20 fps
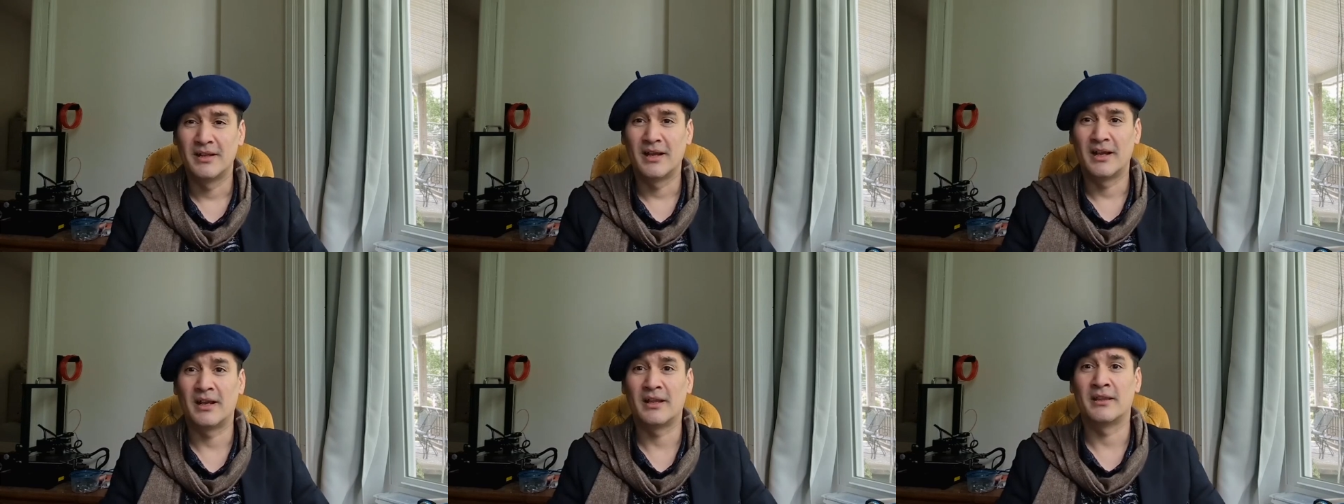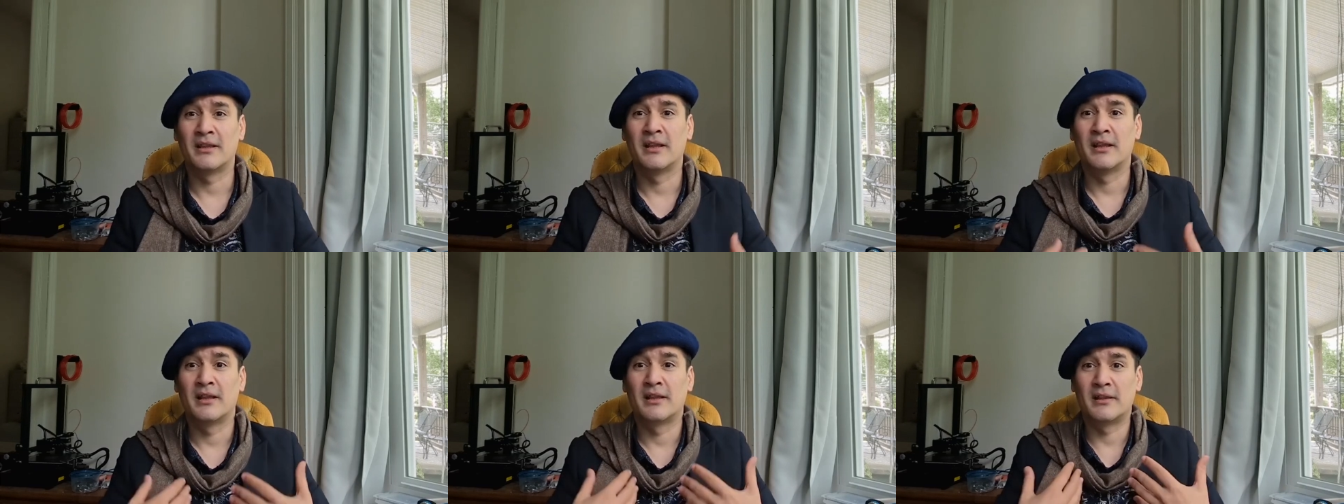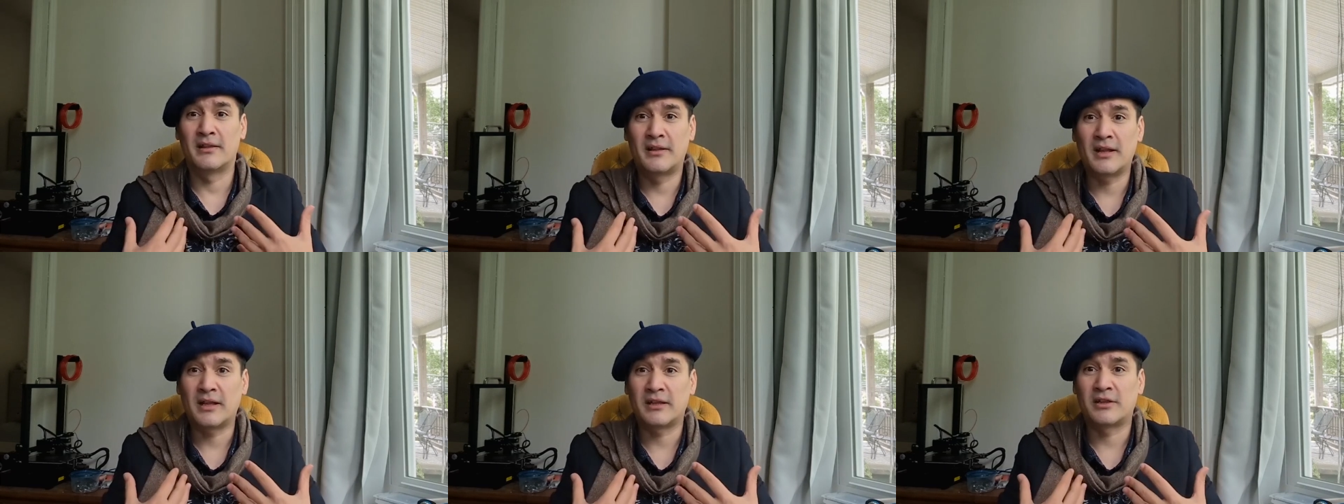And
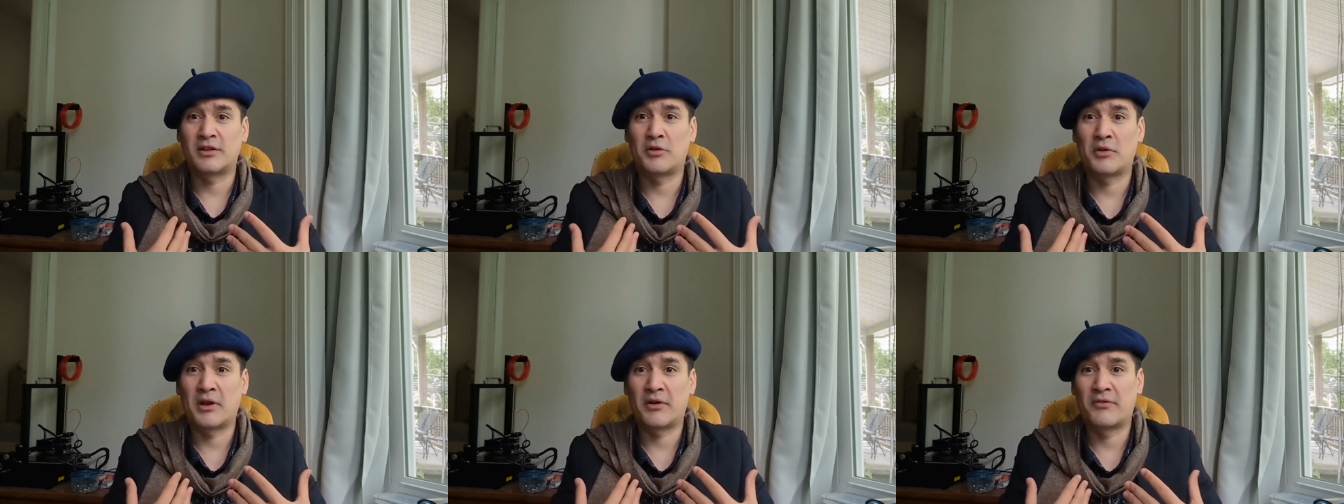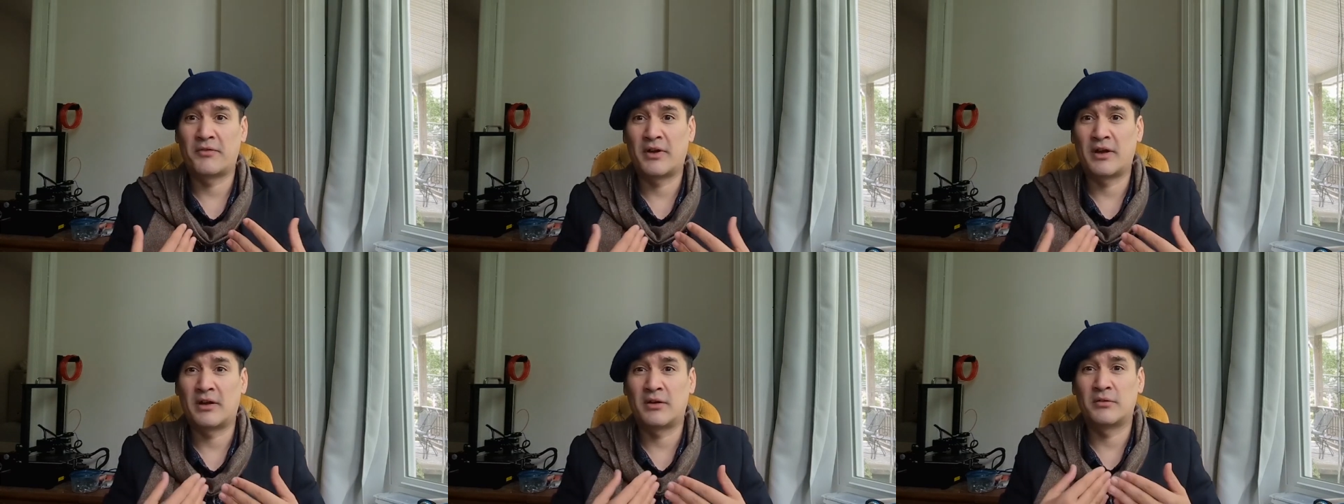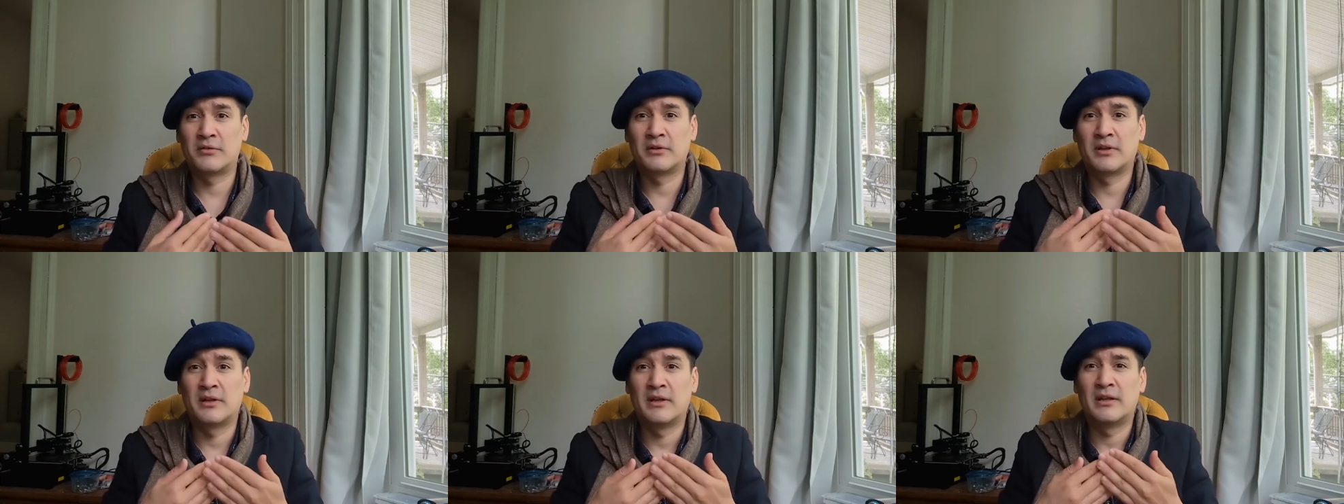that's how I
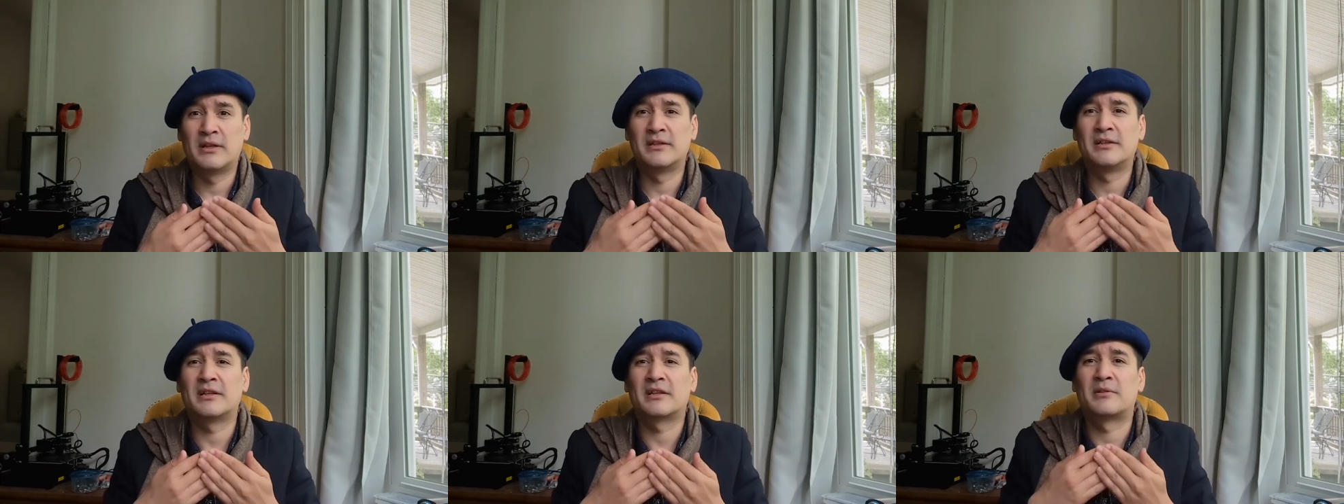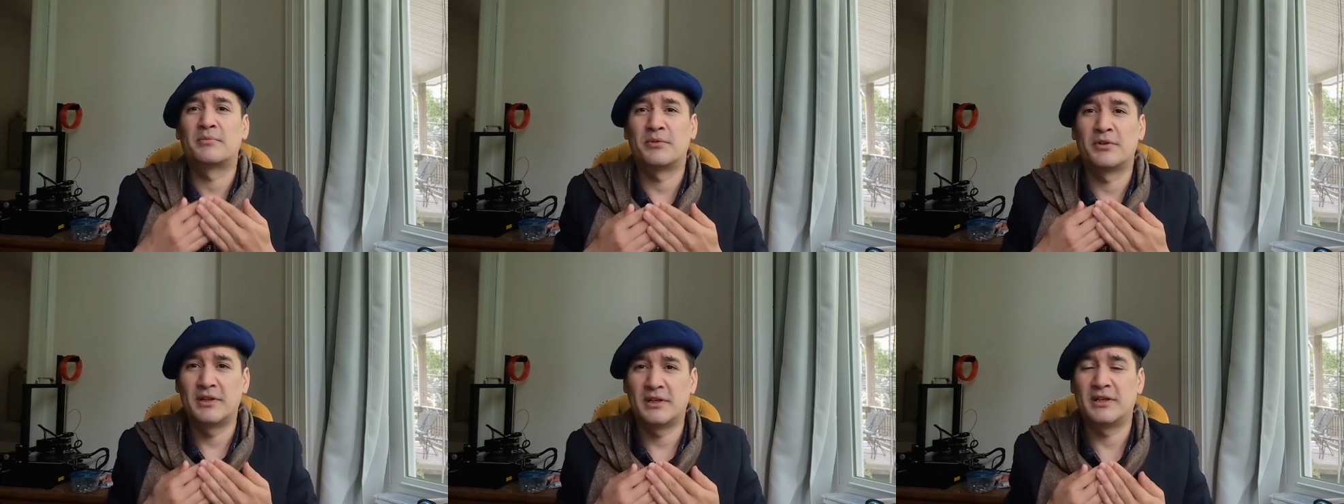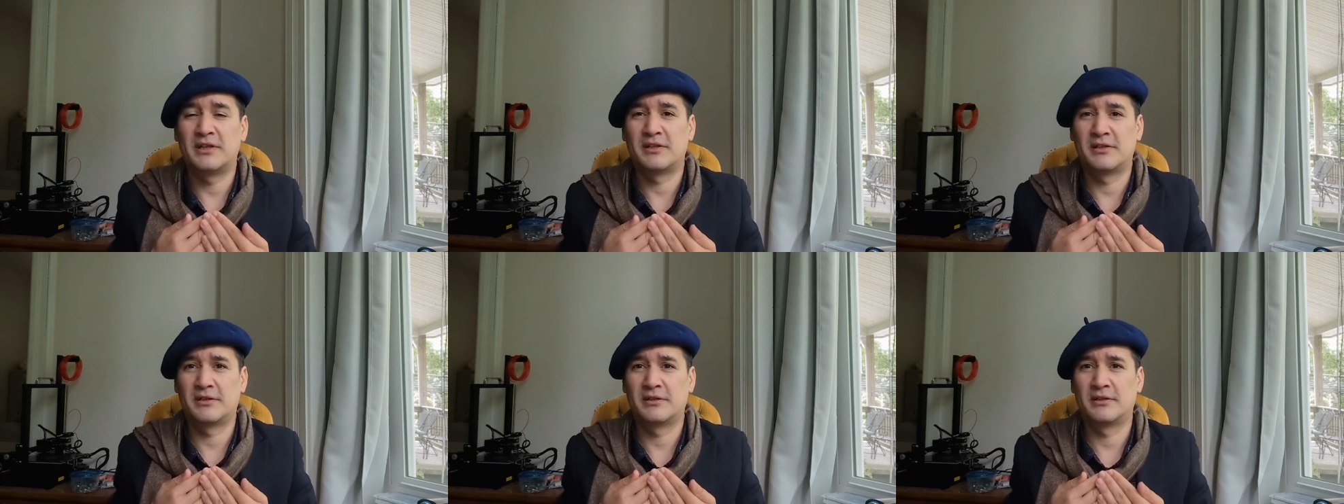found the
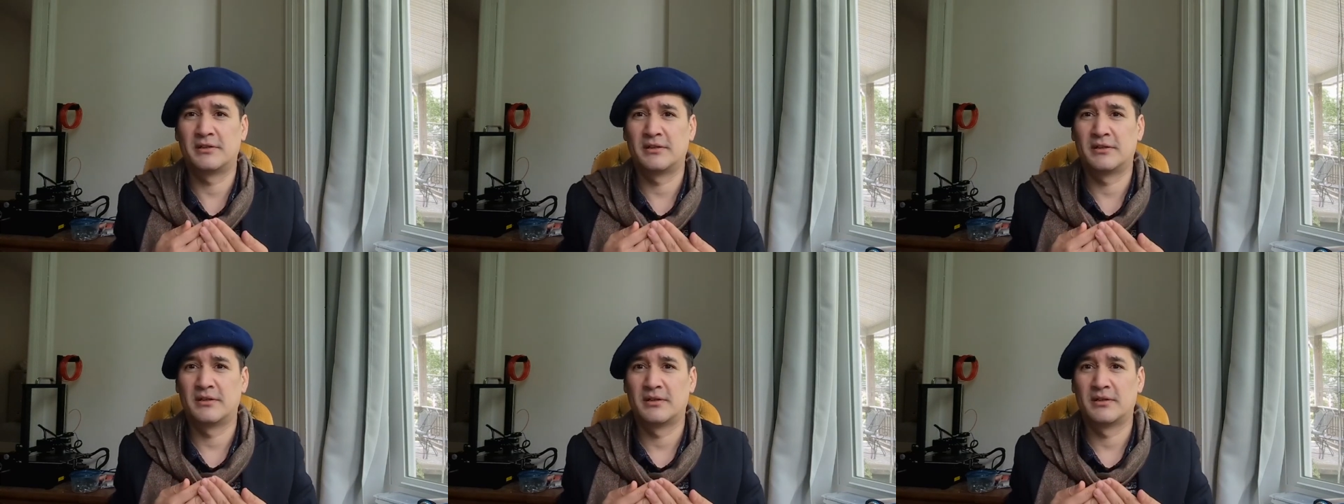explanation